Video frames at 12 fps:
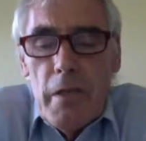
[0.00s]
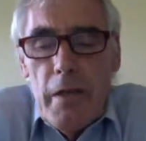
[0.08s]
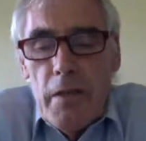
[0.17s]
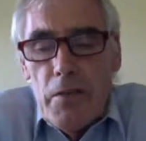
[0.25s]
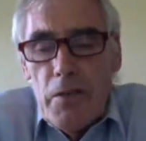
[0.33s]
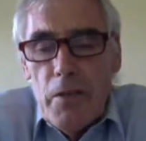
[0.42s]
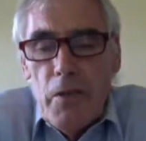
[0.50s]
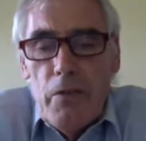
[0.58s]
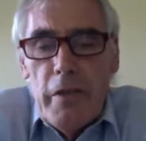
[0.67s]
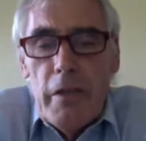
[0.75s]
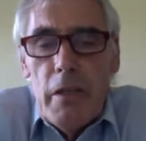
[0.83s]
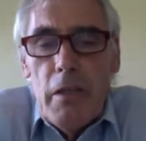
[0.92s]
as the
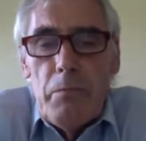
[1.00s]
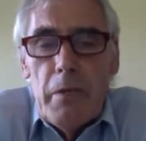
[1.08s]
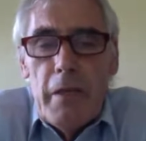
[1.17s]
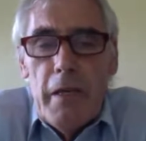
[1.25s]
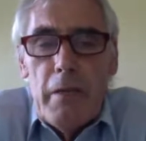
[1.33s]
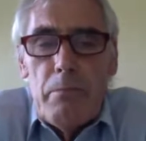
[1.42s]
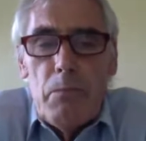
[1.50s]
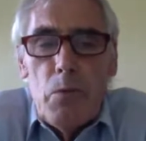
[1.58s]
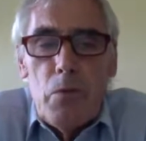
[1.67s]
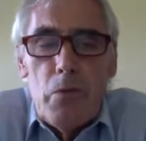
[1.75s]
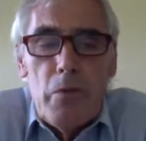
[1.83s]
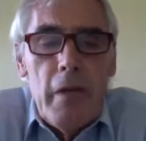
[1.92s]
curriculum became
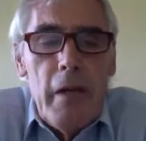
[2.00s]
more